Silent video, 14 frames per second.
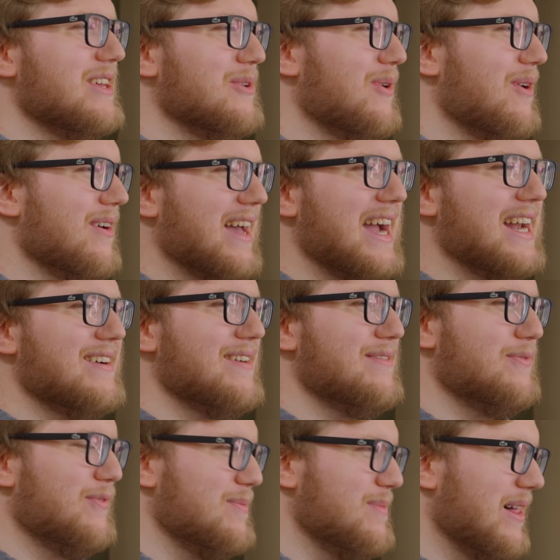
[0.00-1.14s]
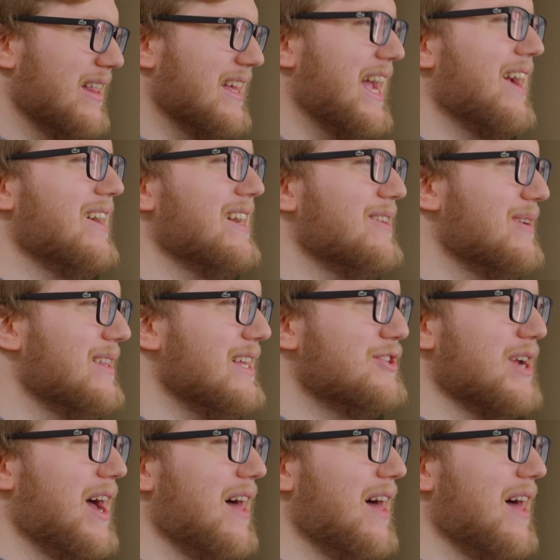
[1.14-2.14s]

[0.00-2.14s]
You all kind of have familiarity with each